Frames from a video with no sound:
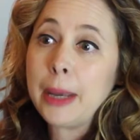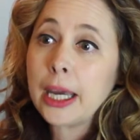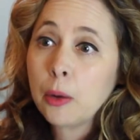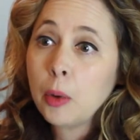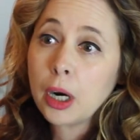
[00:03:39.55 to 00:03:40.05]

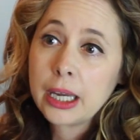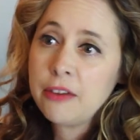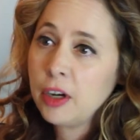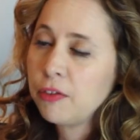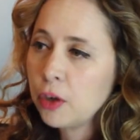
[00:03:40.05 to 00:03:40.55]
make it work,
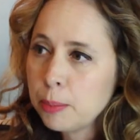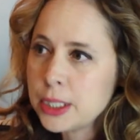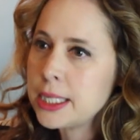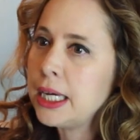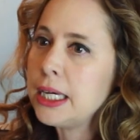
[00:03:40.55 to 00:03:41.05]
even if you're
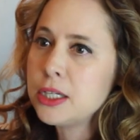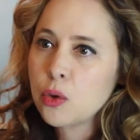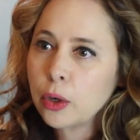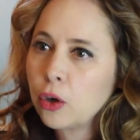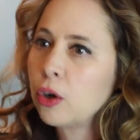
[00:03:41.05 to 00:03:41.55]
petite
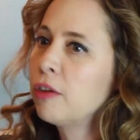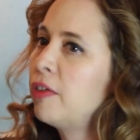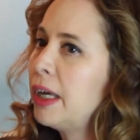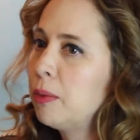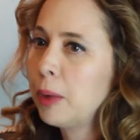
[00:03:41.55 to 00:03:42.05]
or
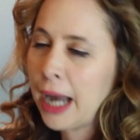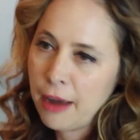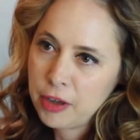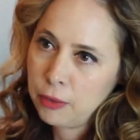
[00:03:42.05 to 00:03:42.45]
curvy, what have